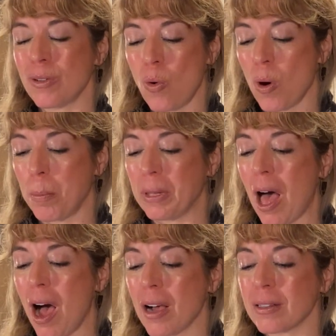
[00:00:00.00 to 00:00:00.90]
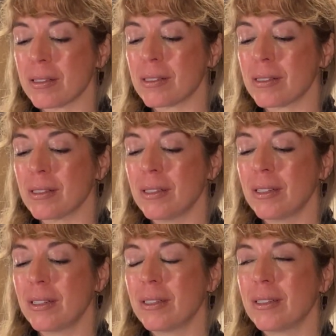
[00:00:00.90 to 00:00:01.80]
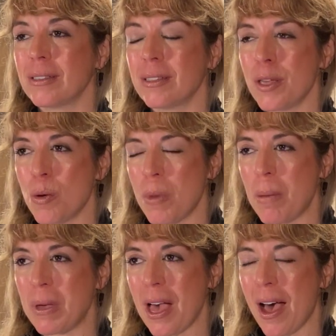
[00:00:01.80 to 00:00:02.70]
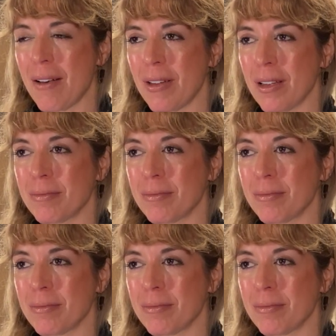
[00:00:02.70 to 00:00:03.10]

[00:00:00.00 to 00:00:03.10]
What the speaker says: or blocks that you may be having.